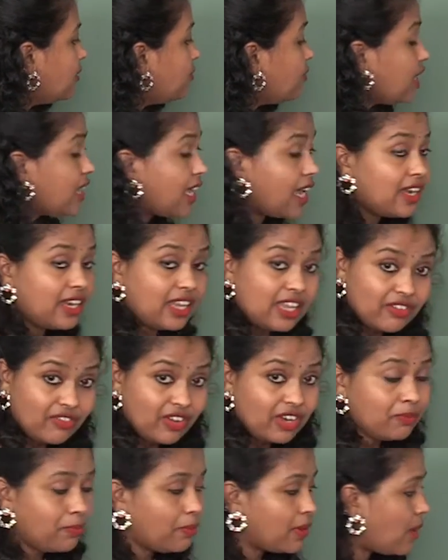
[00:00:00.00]
we can
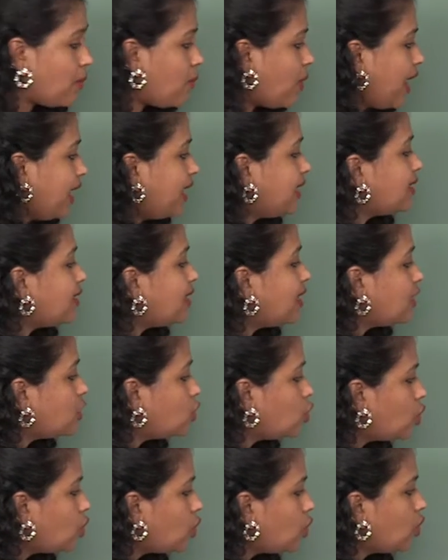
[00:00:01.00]
even provide
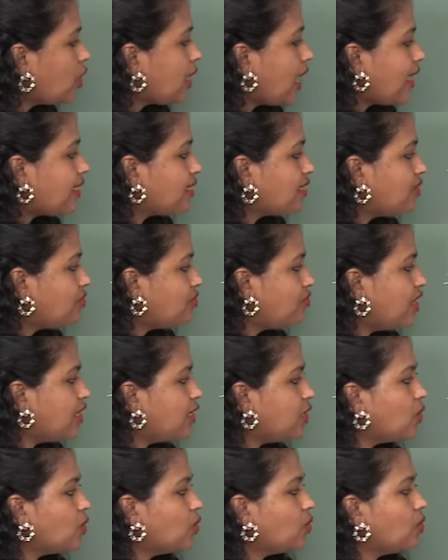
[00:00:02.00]
the door and the
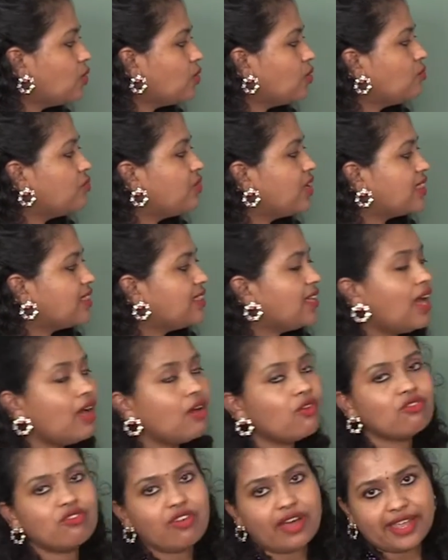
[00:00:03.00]
window with the
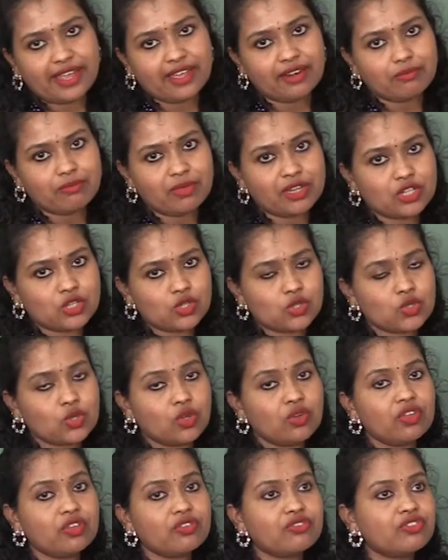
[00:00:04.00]
wire mesh.
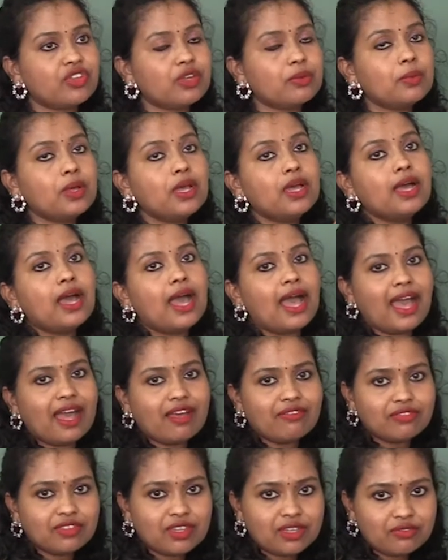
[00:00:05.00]
So if you
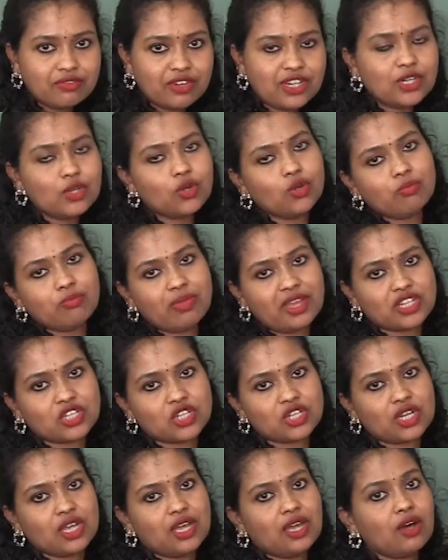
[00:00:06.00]
have the window
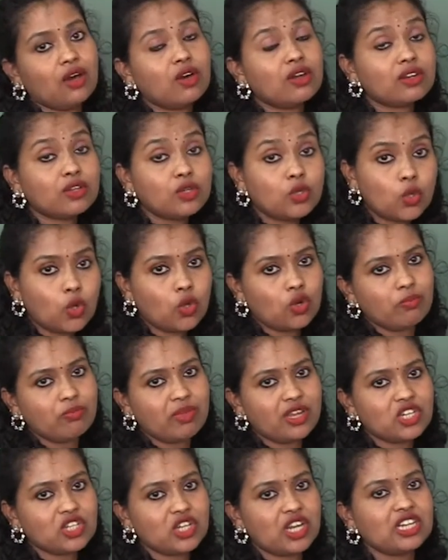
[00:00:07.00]
mesh or door
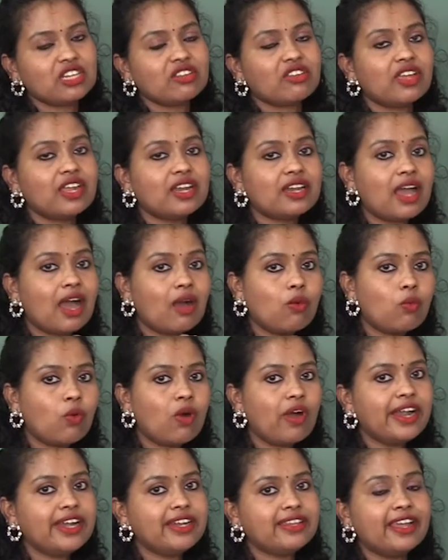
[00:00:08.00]
mesh, it can
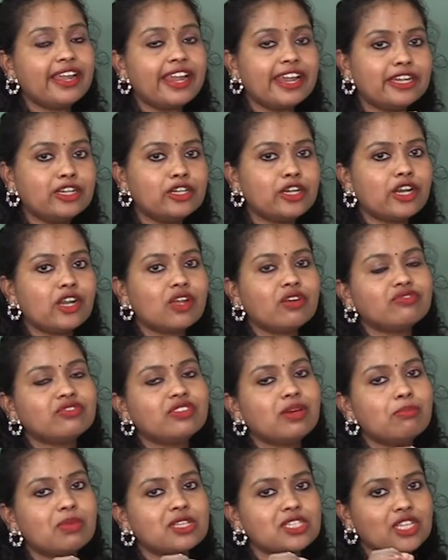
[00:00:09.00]
avoid the entry of
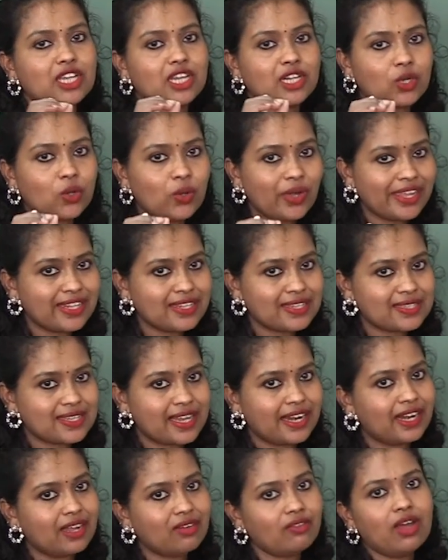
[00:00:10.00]
the mosquito
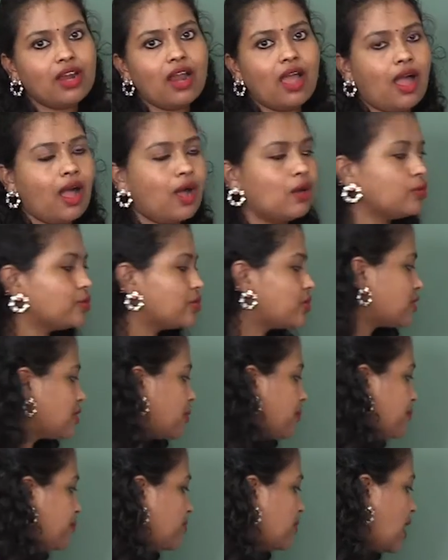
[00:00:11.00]
inside our
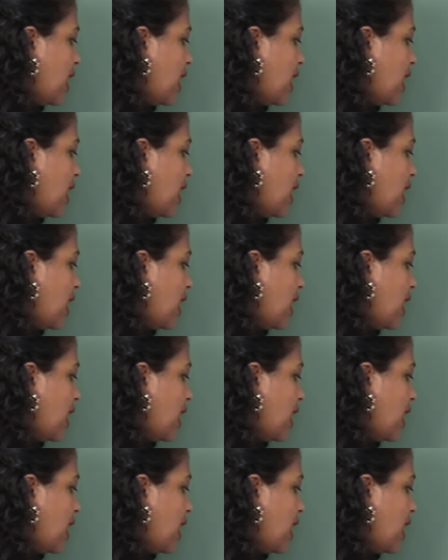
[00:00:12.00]
house.